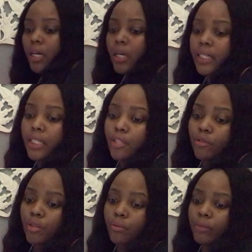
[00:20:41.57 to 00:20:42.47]
All right, thank
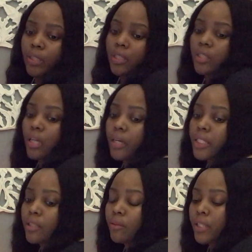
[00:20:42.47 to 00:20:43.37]
you so much. All
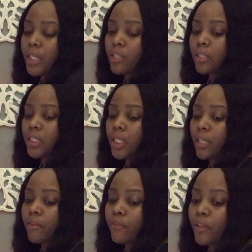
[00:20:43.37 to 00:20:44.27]
right, so next to the
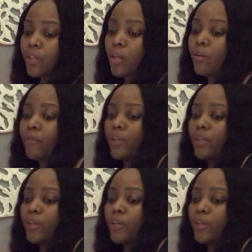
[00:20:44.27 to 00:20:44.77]
sign of Virgo.